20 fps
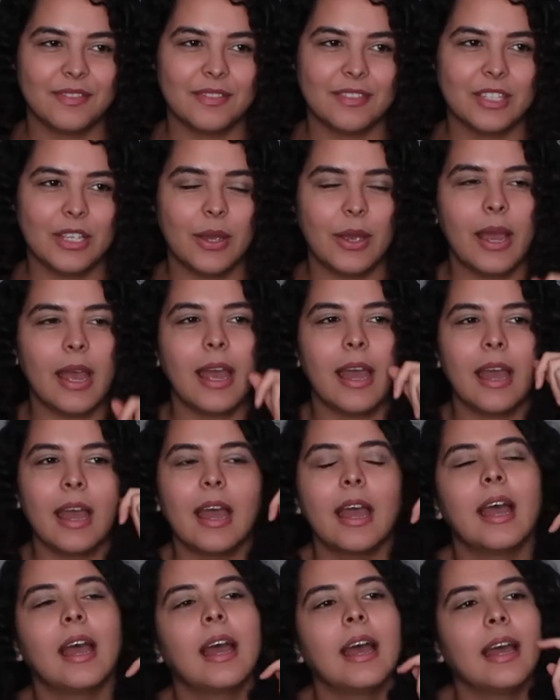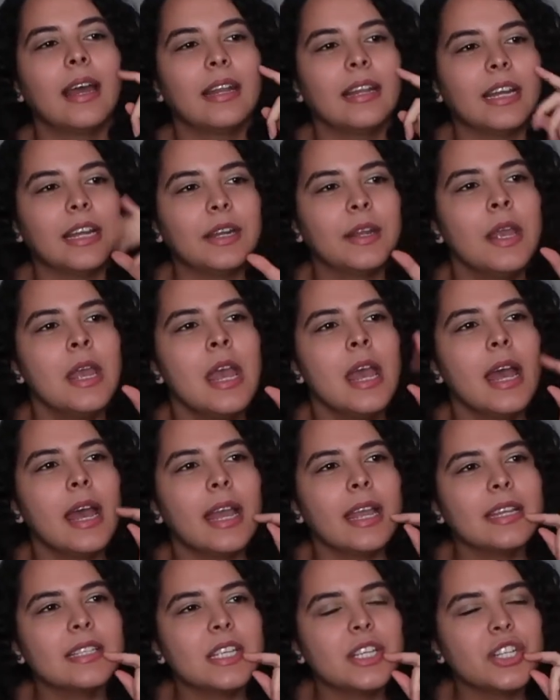So, I lied.
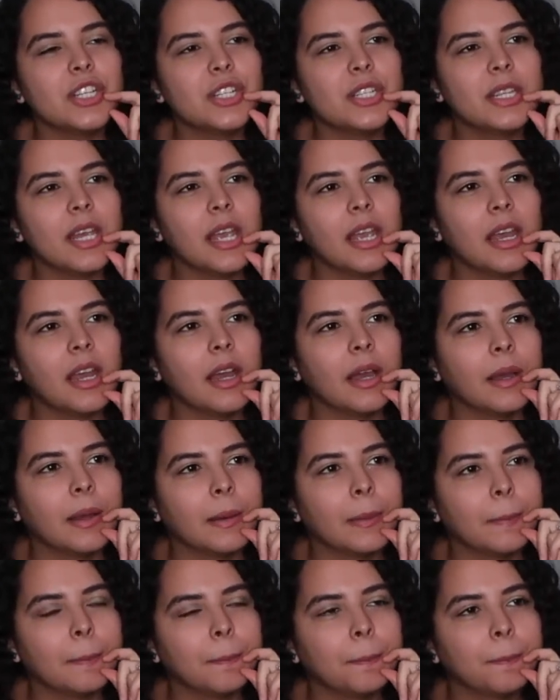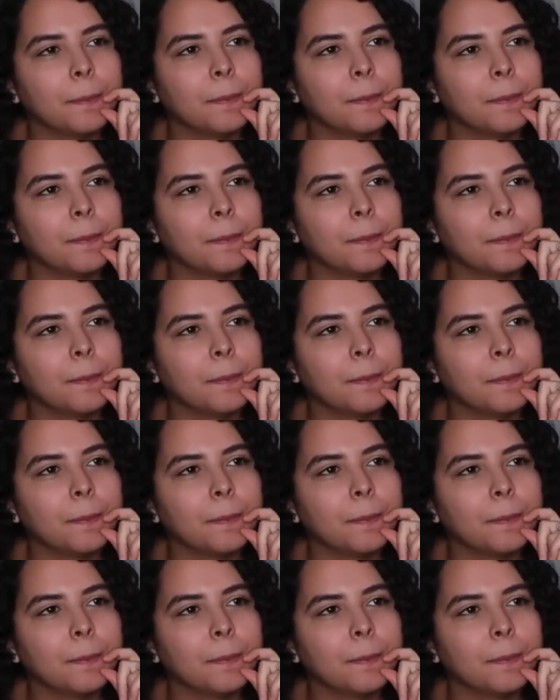I guess I should say that